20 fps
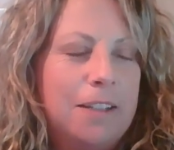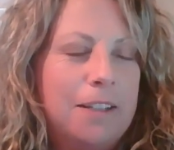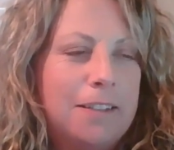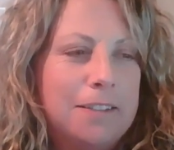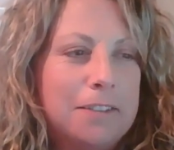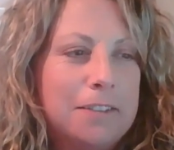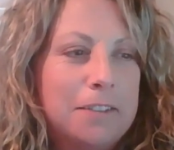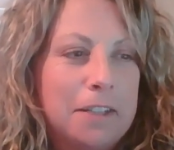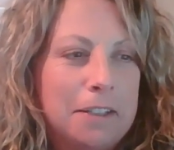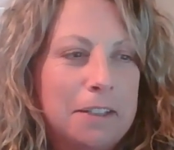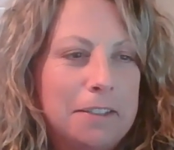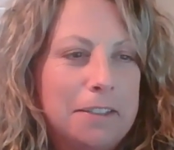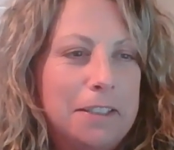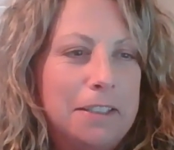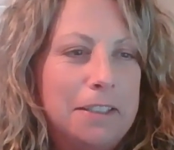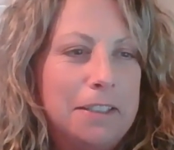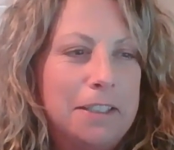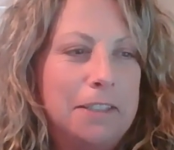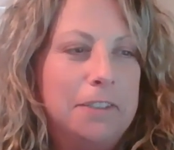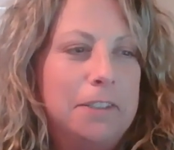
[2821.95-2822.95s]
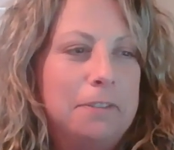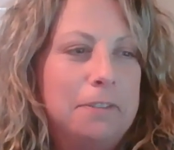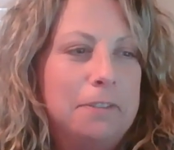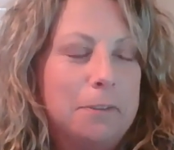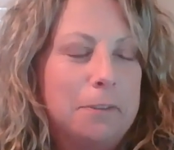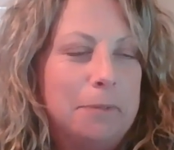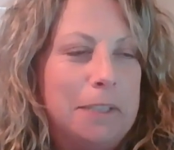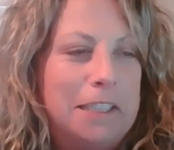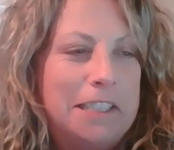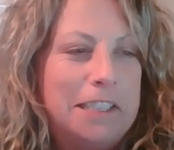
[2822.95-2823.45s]
That's a lot of detailed
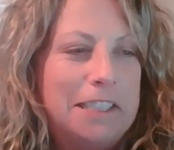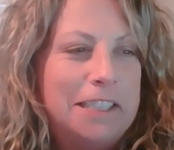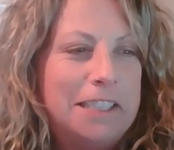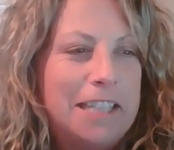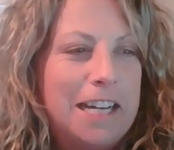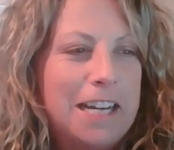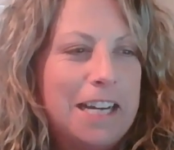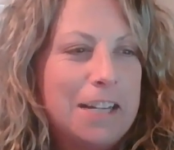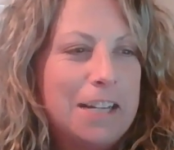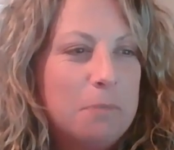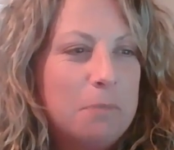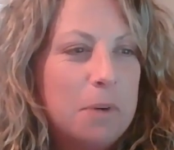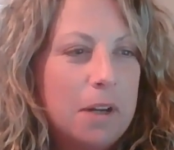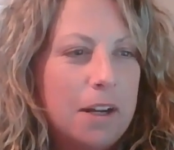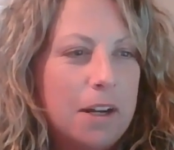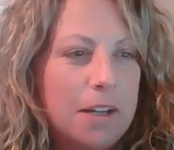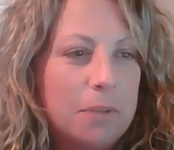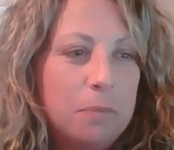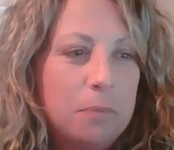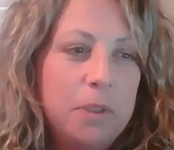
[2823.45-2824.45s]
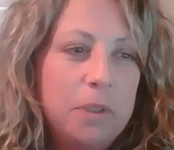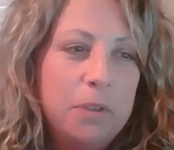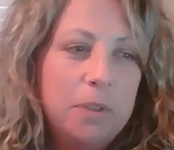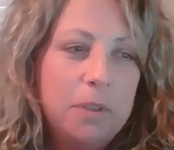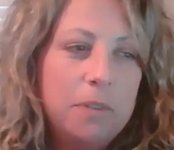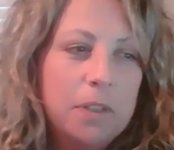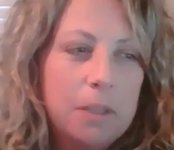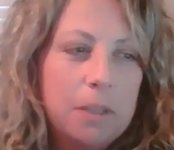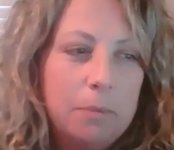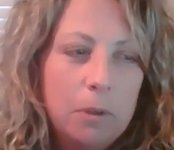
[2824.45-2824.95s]
information. We do have
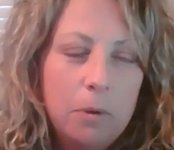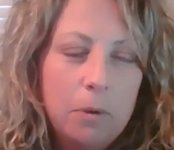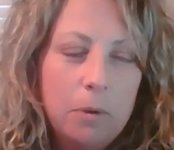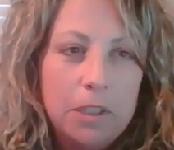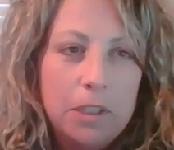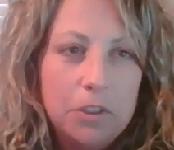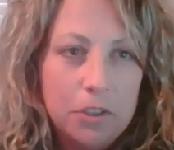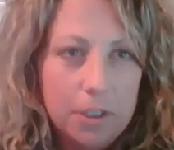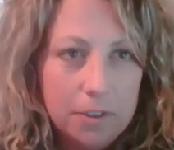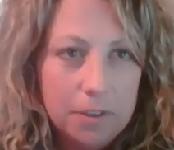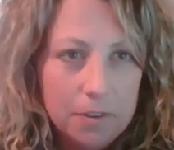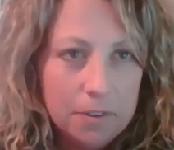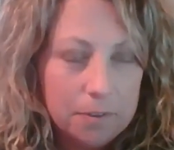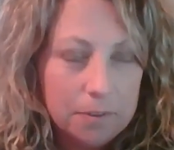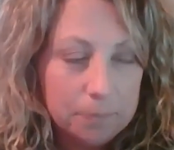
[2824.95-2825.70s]
a couple questions.